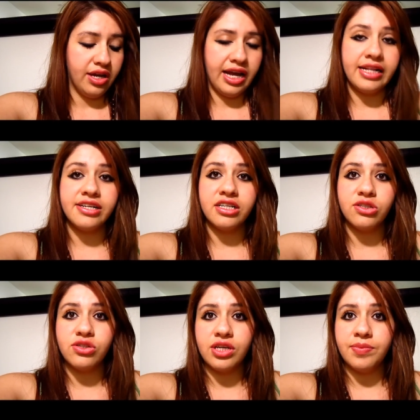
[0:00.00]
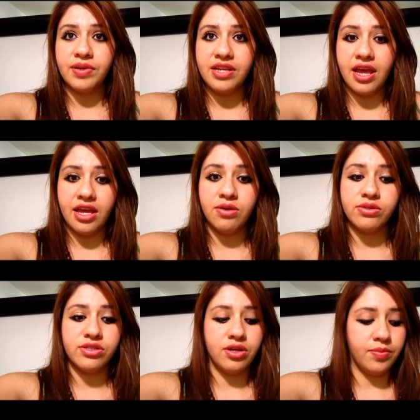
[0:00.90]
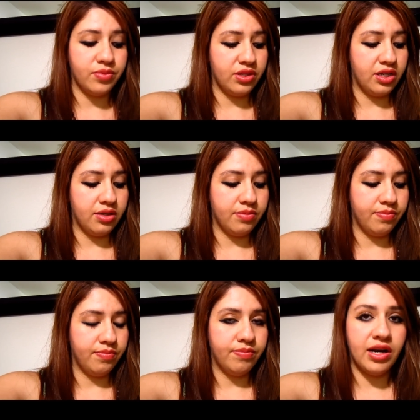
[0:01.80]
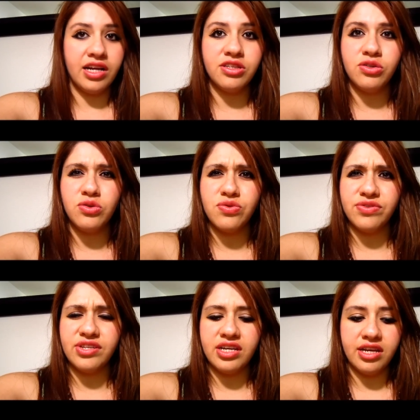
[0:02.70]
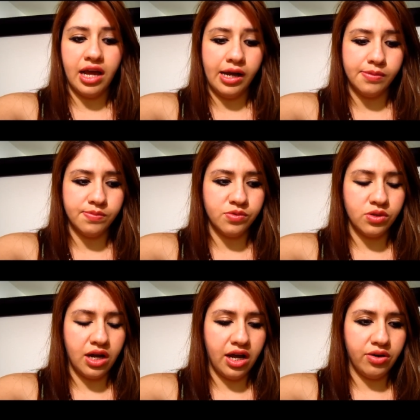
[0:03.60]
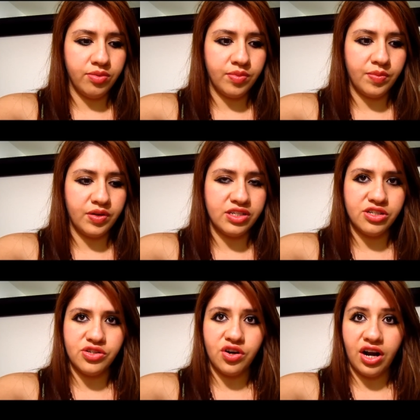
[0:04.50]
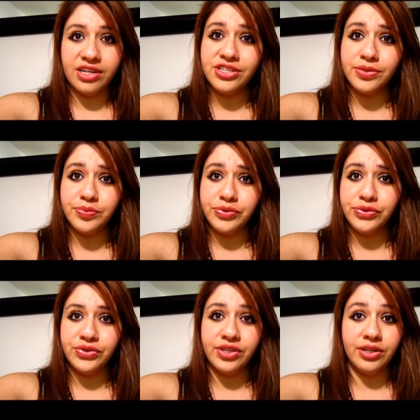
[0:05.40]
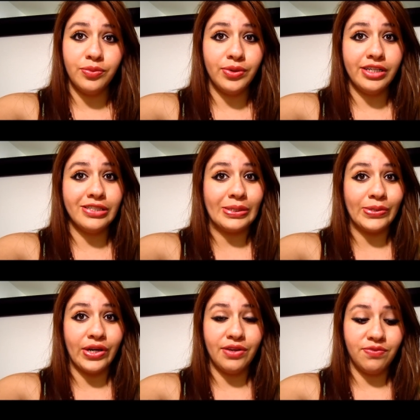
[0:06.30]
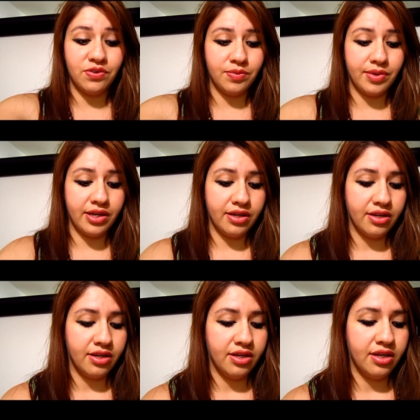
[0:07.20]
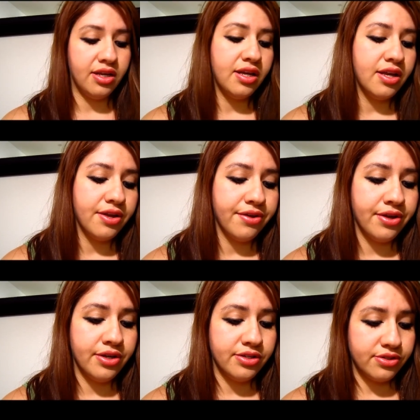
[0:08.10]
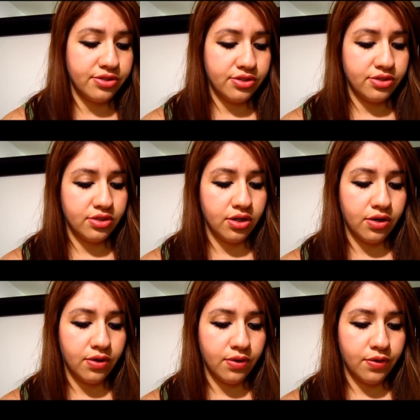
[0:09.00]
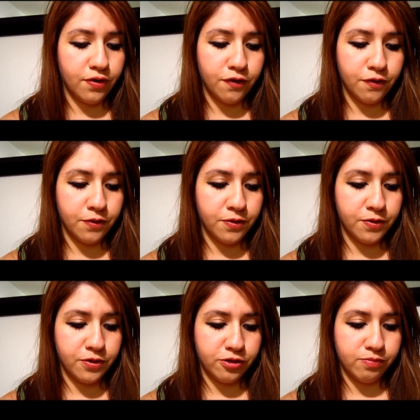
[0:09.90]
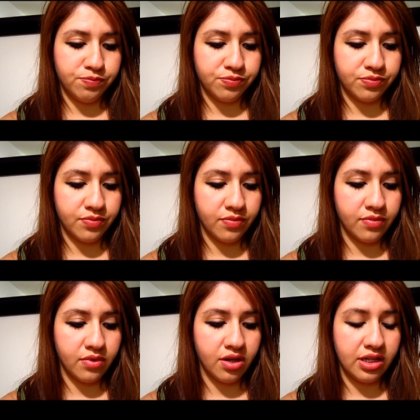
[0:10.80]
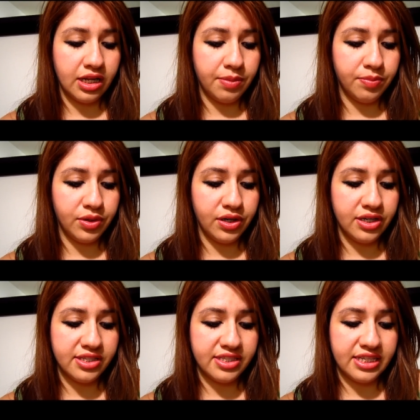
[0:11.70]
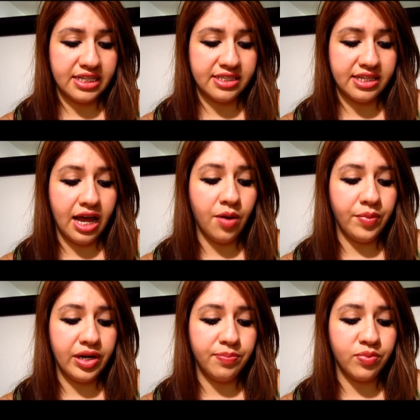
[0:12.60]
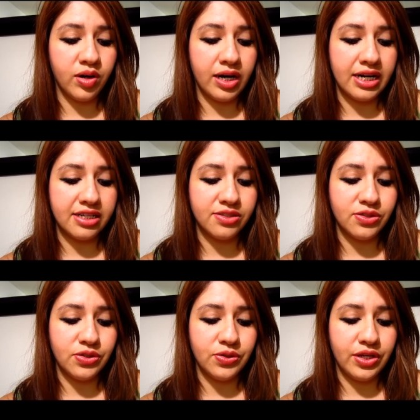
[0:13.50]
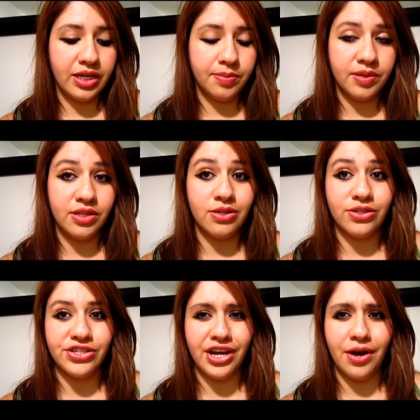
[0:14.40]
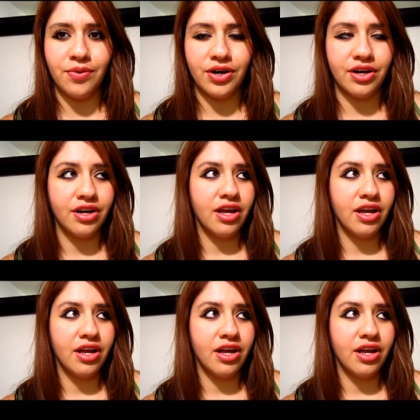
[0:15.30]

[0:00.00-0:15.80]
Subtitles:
I try to skip a day or something. But I use the the dry shampoo, and it works great for me. So number 6, how many products do you keep in your shower?